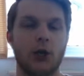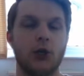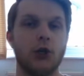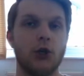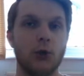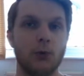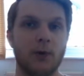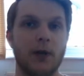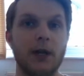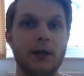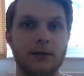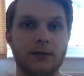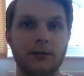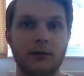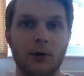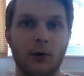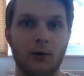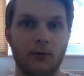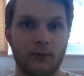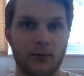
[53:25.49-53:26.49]
unit
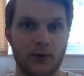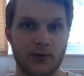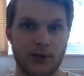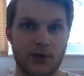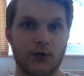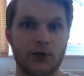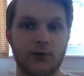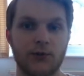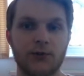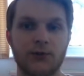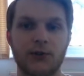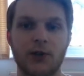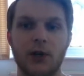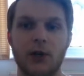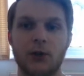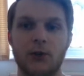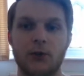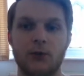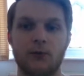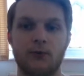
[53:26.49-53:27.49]
of musicians
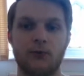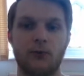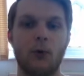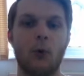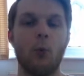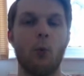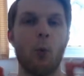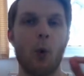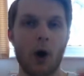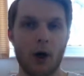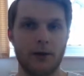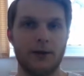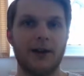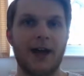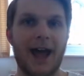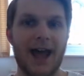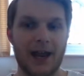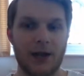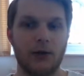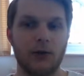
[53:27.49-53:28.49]
for
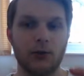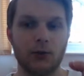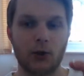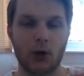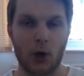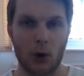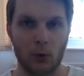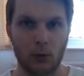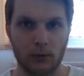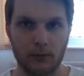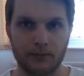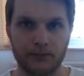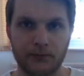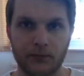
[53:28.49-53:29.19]
one end goal.